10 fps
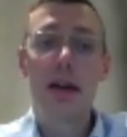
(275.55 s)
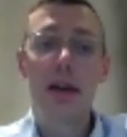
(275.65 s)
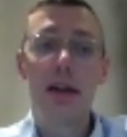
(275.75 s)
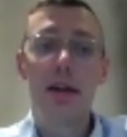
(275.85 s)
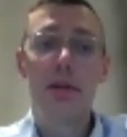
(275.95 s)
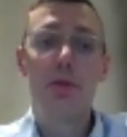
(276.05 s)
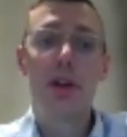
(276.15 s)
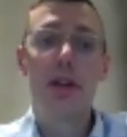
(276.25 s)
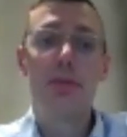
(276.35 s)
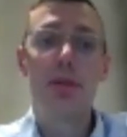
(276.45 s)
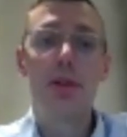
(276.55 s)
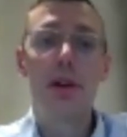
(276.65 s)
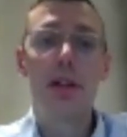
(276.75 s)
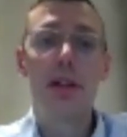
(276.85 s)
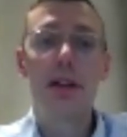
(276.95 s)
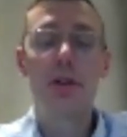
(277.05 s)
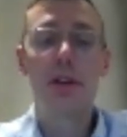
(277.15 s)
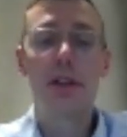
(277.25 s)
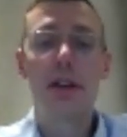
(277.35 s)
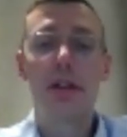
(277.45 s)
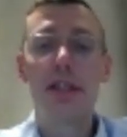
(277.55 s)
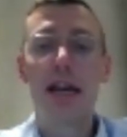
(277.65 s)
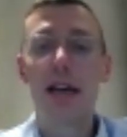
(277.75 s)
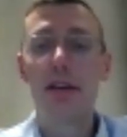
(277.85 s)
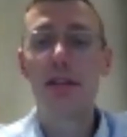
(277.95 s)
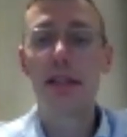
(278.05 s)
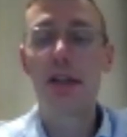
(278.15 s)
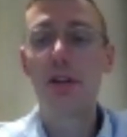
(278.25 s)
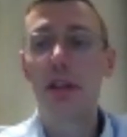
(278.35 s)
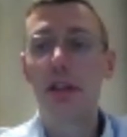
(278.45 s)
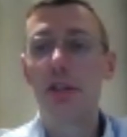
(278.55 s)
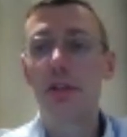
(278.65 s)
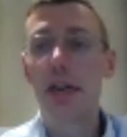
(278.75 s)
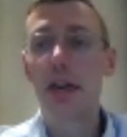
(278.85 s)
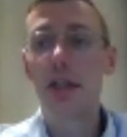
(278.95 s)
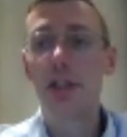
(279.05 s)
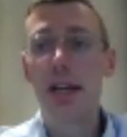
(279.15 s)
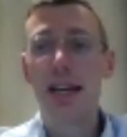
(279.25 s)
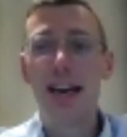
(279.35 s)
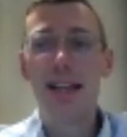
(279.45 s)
You want to employ clinic coordinators to handle scheduling and triage.